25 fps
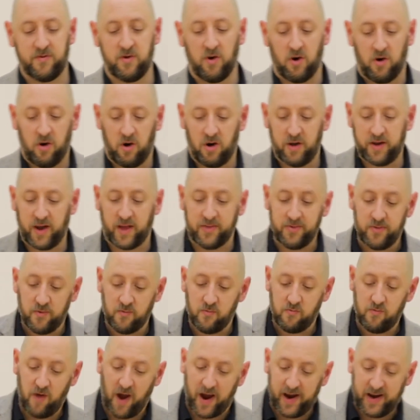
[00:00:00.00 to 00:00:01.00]
God, and the
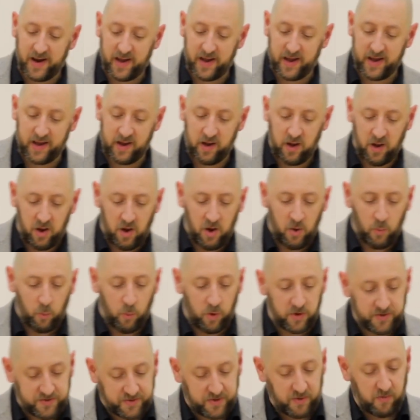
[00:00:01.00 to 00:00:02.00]
writing
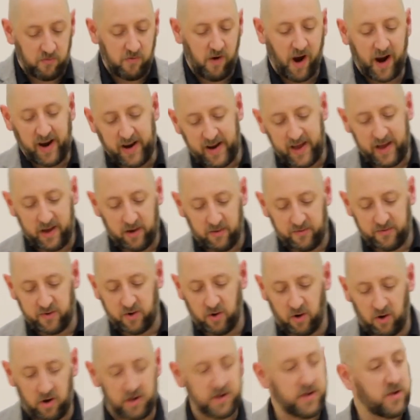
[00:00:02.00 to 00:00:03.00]
was the writing of
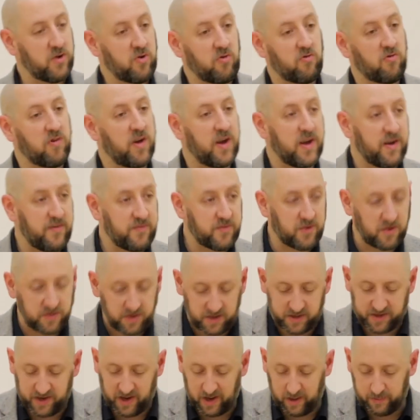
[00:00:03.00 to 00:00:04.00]
God engraved on
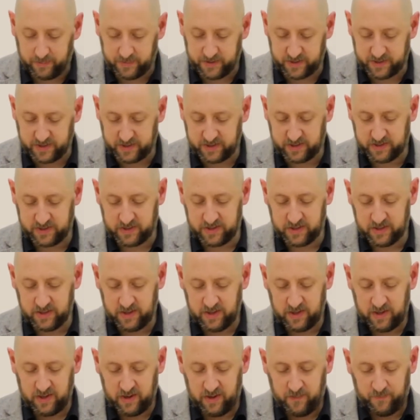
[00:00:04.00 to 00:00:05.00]
the tablets.
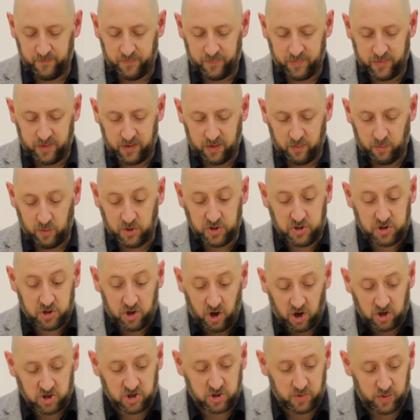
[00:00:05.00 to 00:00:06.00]
When
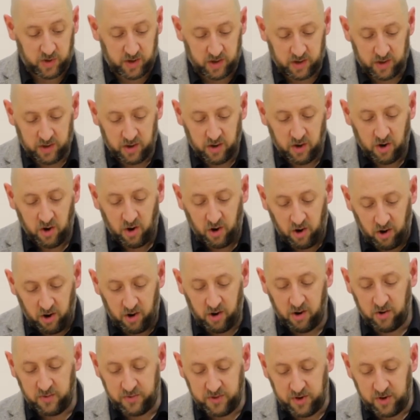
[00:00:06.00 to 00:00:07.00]
Joshua
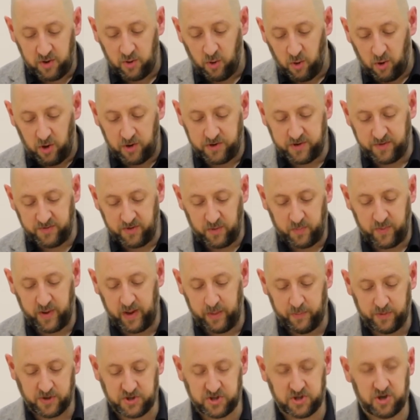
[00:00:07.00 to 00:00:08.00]
heard the noise of the
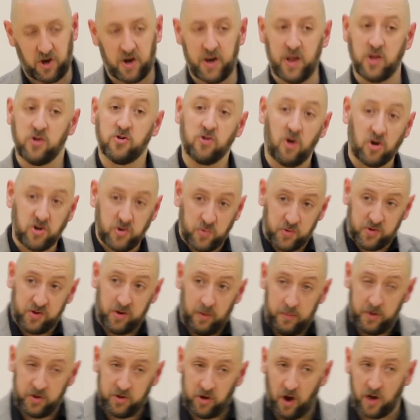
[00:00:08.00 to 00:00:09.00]
people shouting, Joshua was
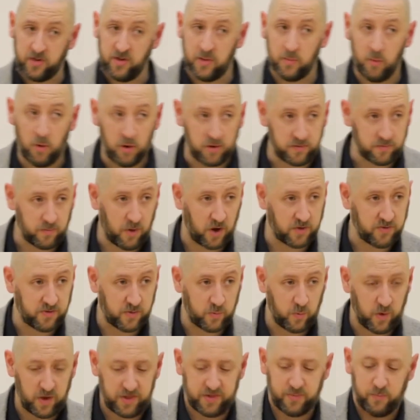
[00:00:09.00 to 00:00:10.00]
coming down the
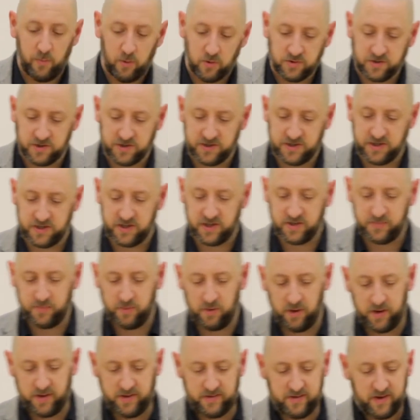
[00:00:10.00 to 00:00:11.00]
mountain with Moses at this
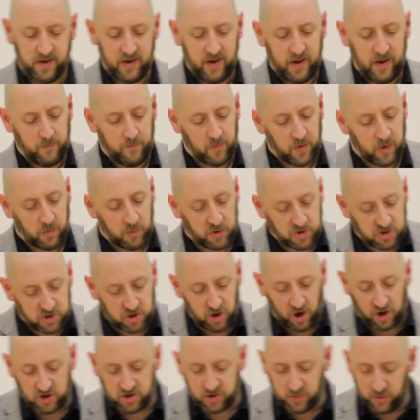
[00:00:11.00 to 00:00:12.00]
point. When
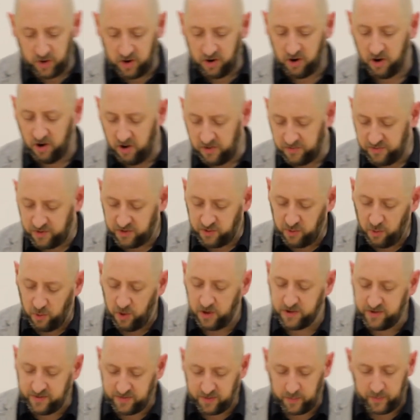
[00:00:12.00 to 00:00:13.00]
Joshua heard the
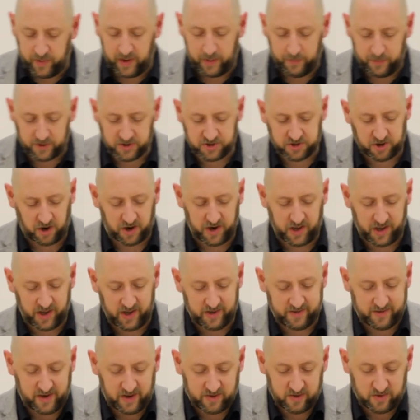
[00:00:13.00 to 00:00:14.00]
noise of the people shouting,
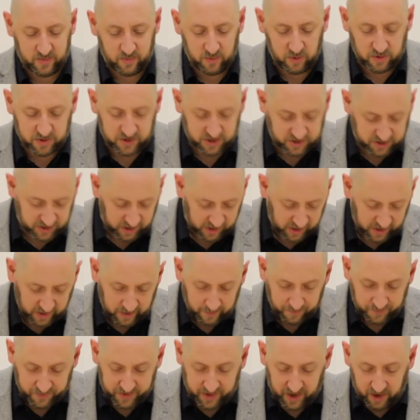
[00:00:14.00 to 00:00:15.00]
he said to Moses,
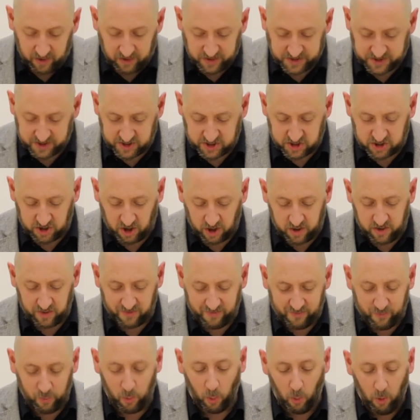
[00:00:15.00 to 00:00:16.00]
"There is the sound
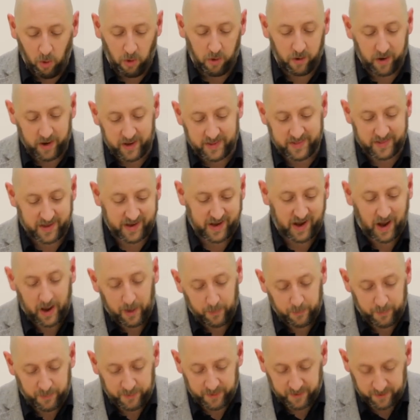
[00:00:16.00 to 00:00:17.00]
of war in the
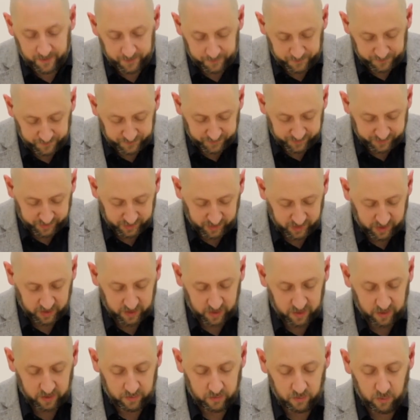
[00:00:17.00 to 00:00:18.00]
camp."
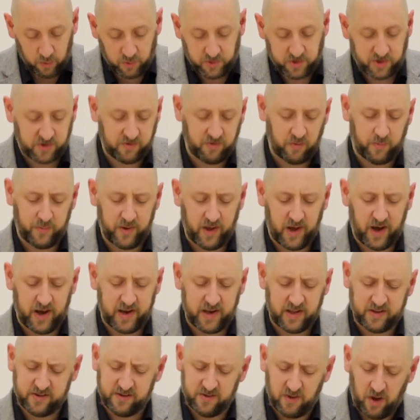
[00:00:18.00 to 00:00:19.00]
Moses
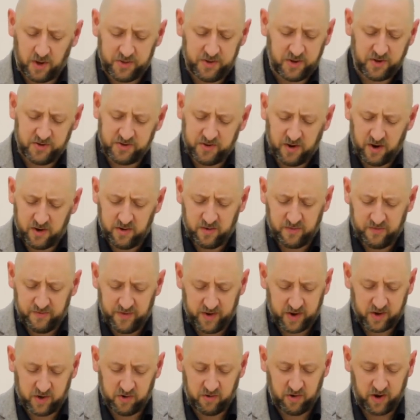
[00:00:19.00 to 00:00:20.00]
replied, "It's not the sound of
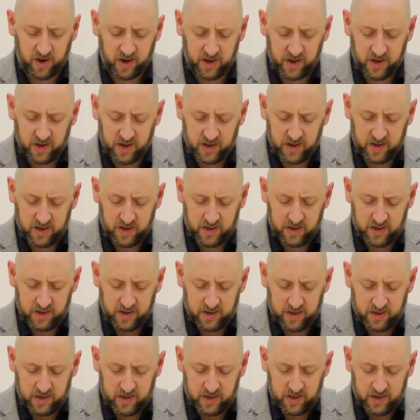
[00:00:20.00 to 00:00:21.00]
victory.
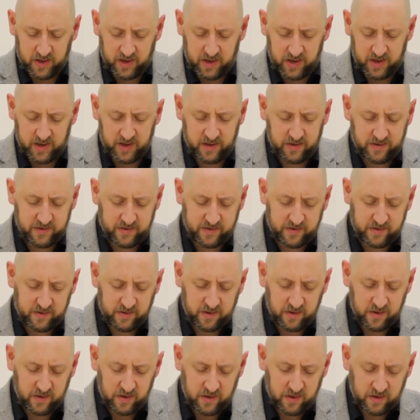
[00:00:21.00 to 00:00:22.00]
It
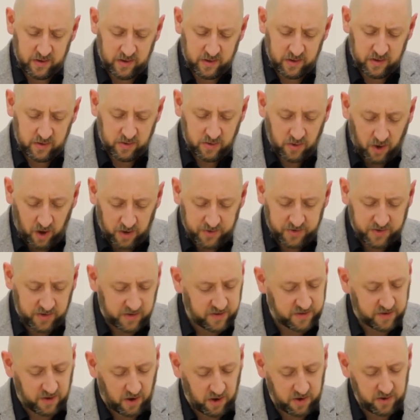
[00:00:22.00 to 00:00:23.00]
is not the
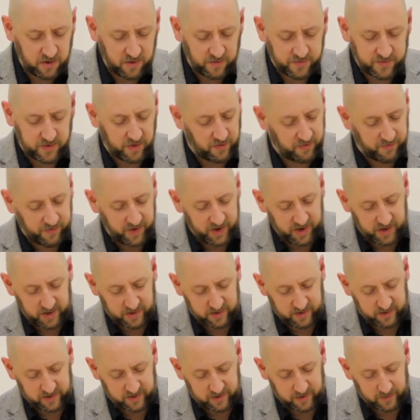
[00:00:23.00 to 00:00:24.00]
sound of
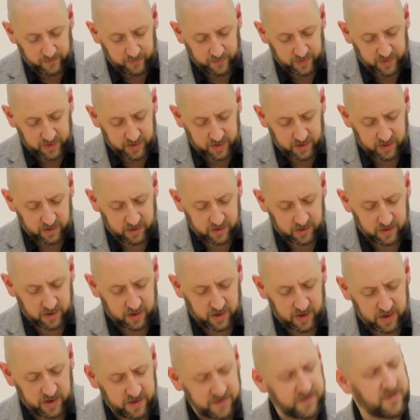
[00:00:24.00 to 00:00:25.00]
defeat.
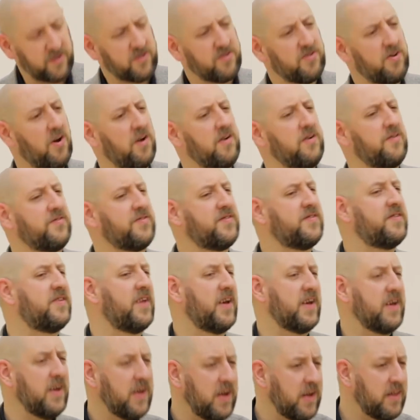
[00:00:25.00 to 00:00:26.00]
It is the sound of
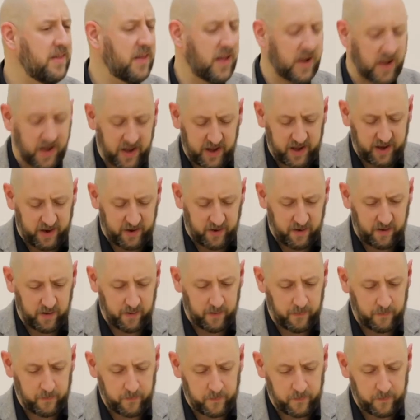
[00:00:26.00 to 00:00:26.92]
singing that I hear."